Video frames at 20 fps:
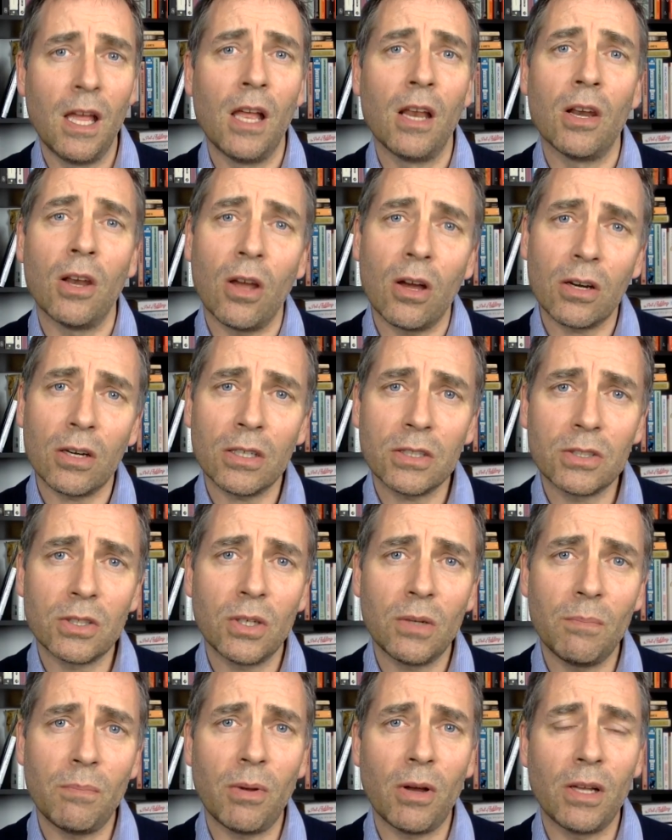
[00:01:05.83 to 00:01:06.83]
Longer
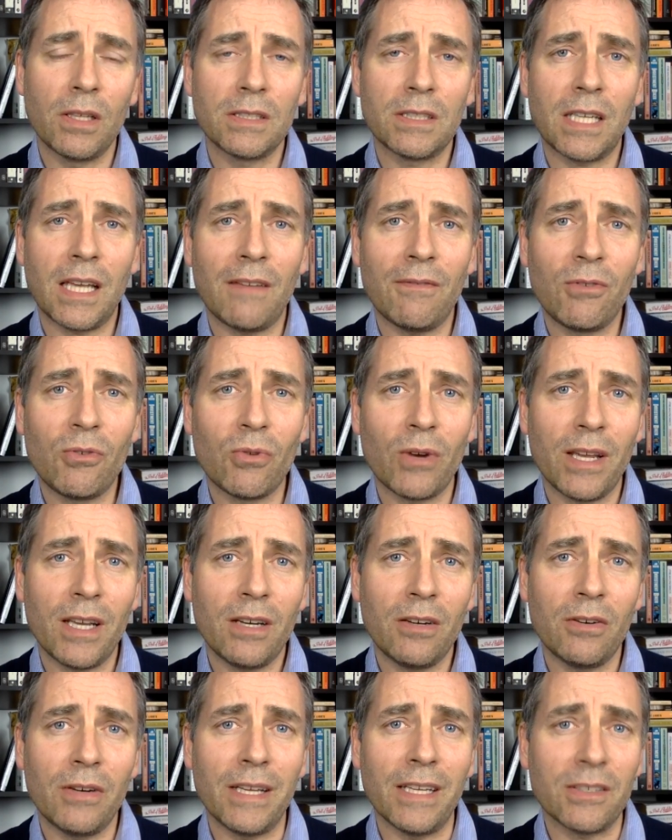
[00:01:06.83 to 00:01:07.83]
term bonds have
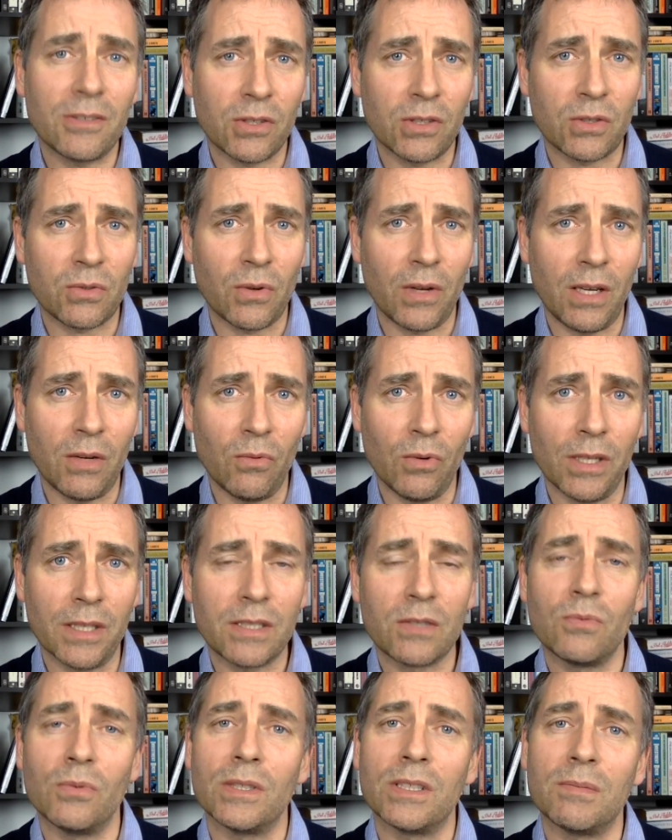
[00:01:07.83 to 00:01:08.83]
greater interest rate
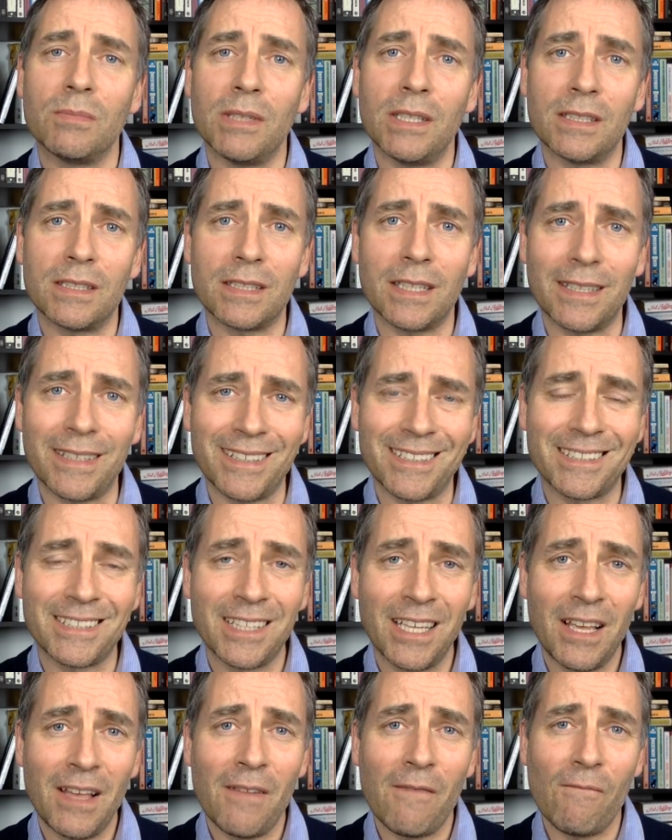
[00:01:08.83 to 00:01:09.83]
risk, which means that its
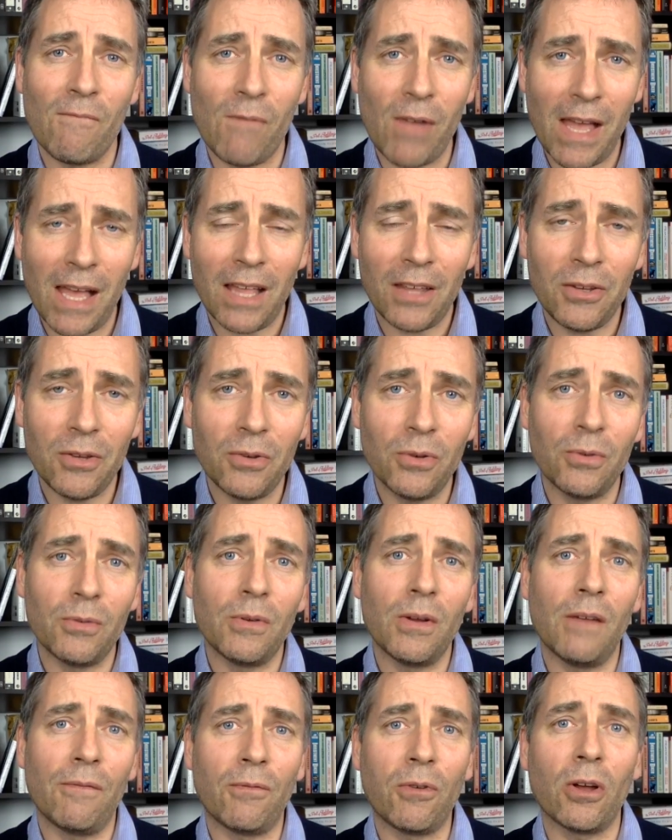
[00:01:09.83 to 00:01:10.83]
value
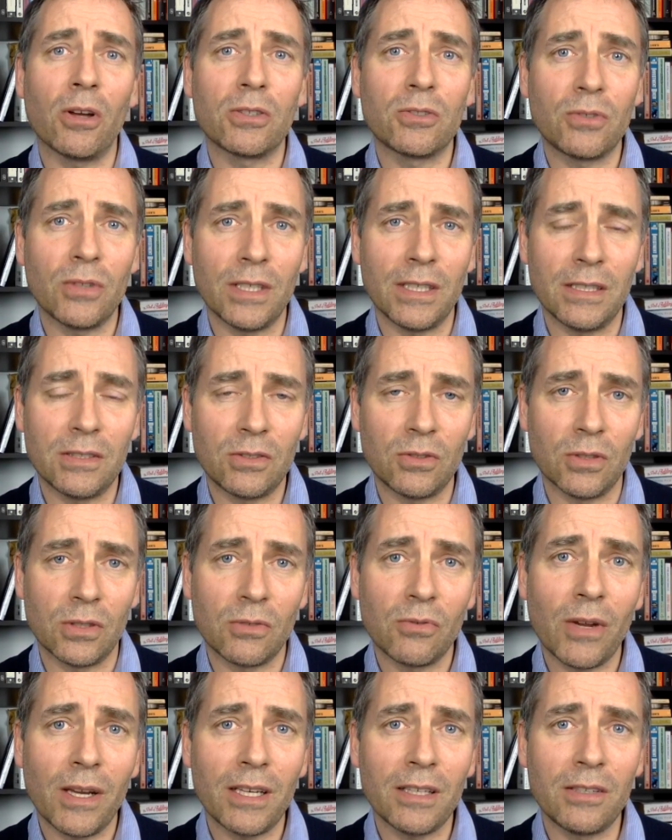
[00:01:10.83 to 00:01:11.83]
fluctuates to a
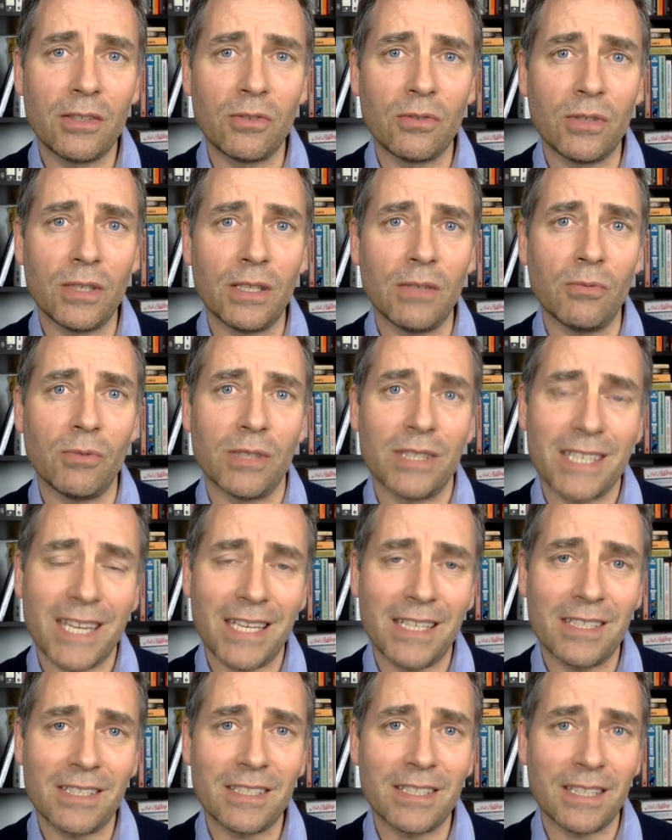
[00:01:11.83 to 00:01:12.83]
greater degree with
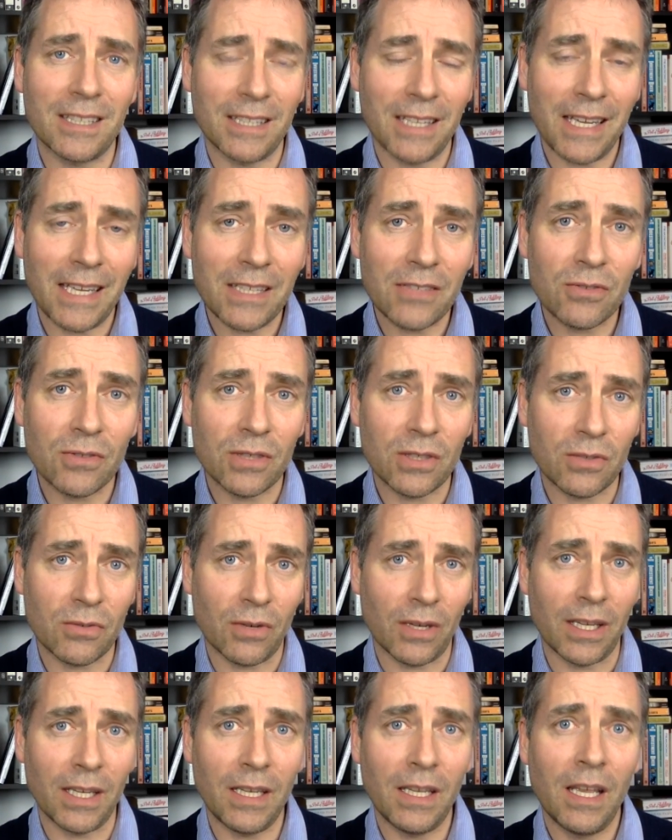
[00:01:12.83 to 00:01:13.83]
changes in interest
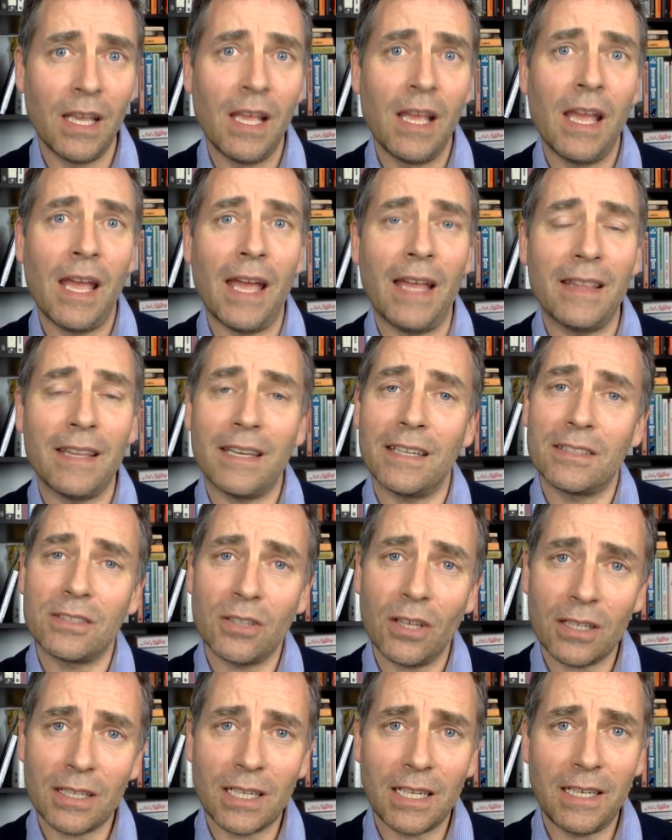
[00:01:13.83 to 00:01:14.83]
rate, and that it's
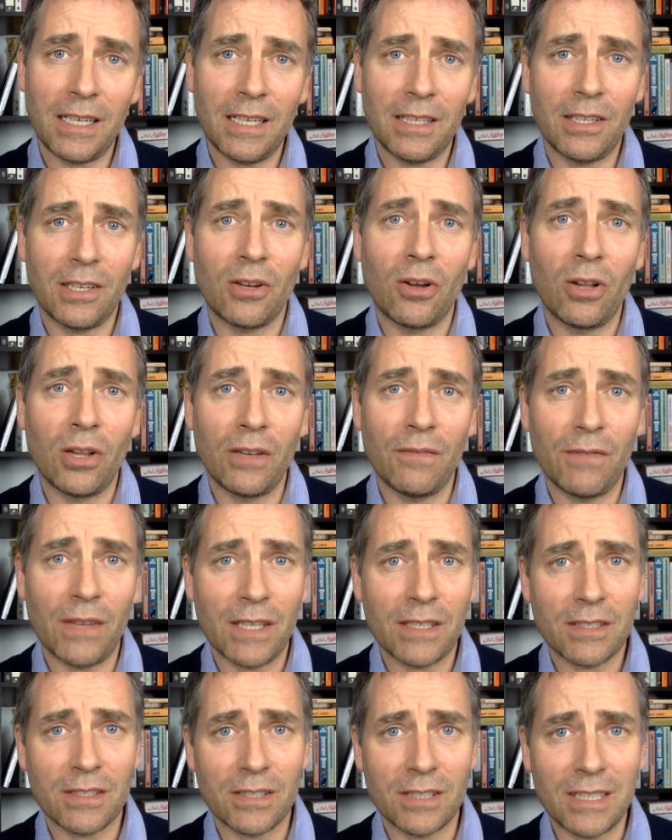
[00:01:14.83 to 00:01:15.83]
not clear that all
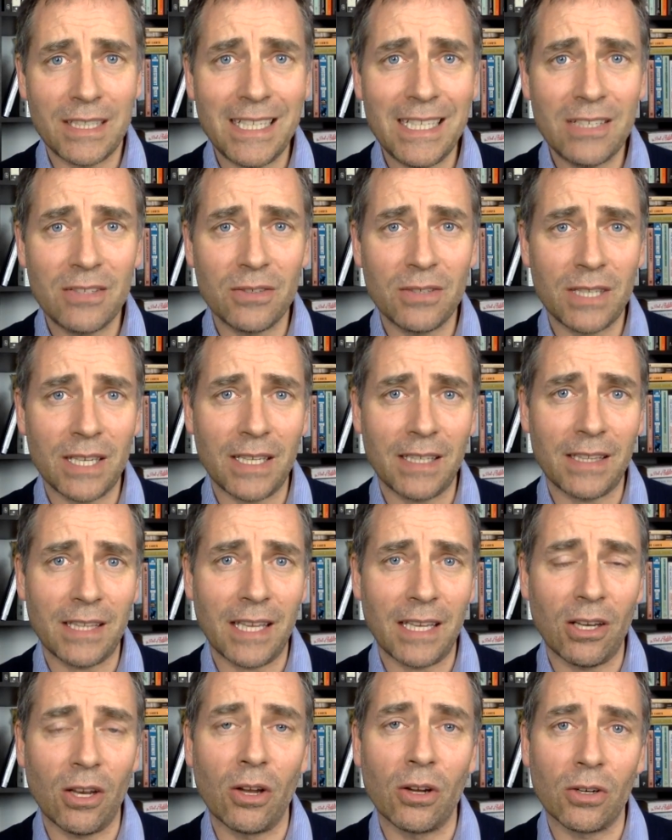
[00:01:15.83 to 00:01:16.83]
investors need to take
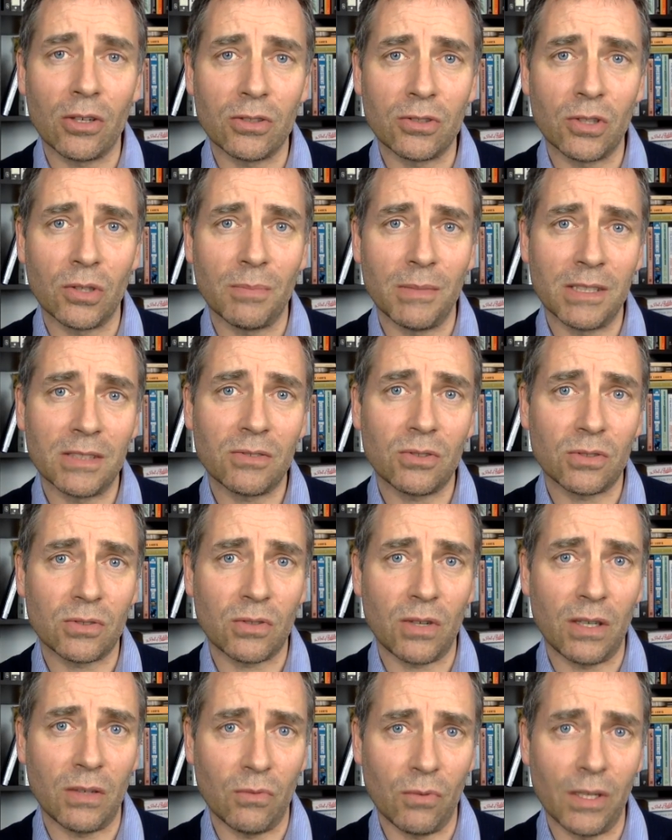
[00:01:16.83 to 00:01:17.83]
that longer term interest
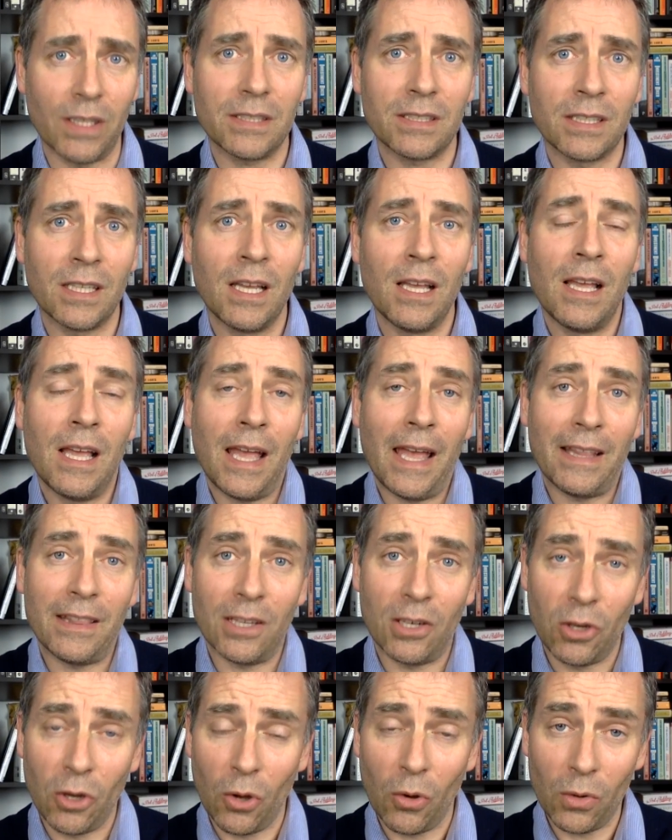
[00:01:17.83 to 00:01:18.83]
rate risk. And the
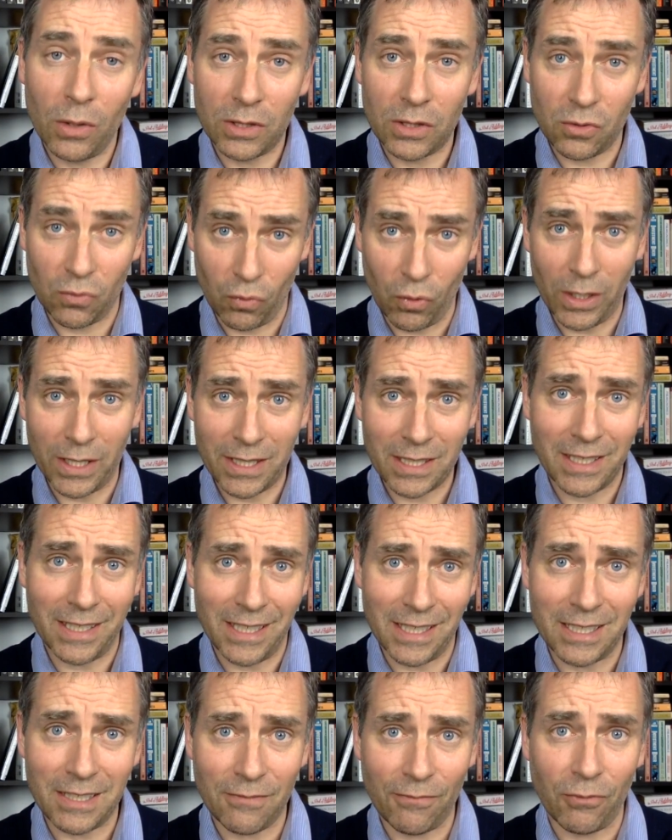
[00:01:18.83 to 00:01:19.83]
lowest risk
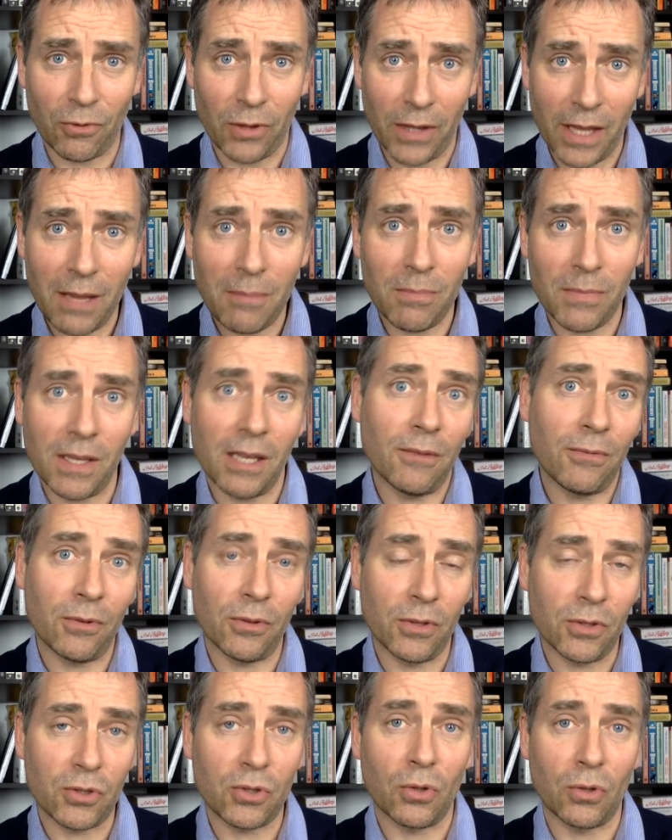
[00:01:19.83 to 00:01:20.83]
is for them, therefore,
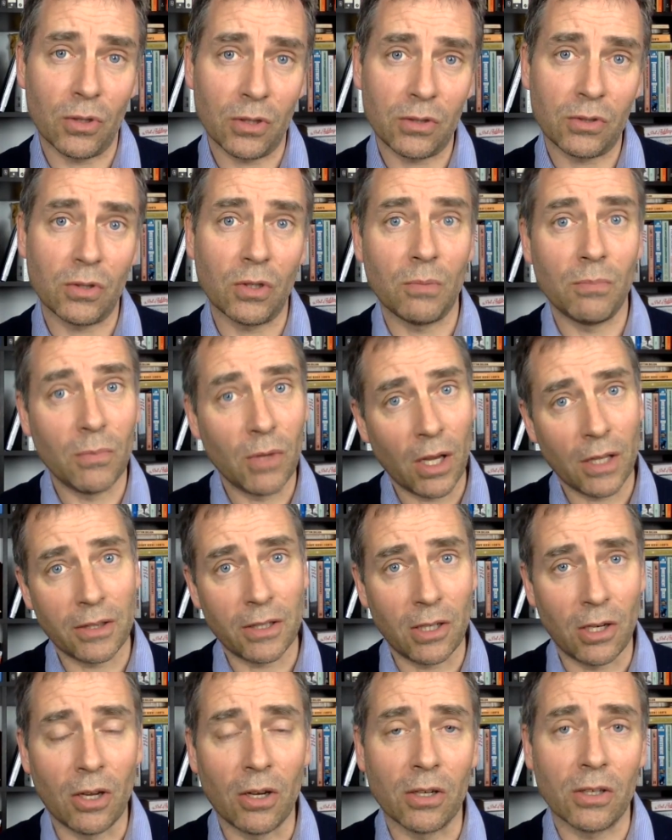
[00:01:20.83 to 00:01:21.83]
the shorter term, not the
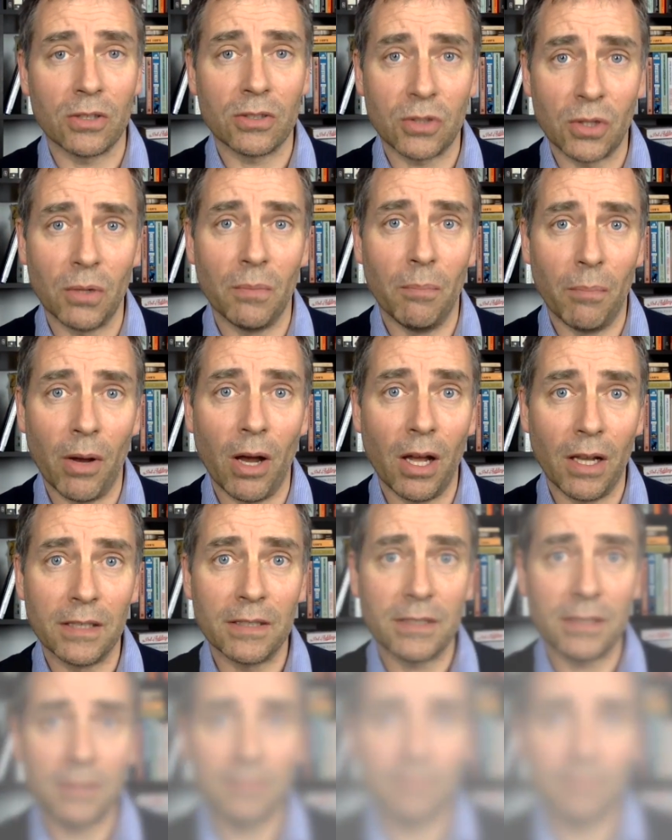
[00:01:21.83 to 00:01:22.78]
longer term bonds.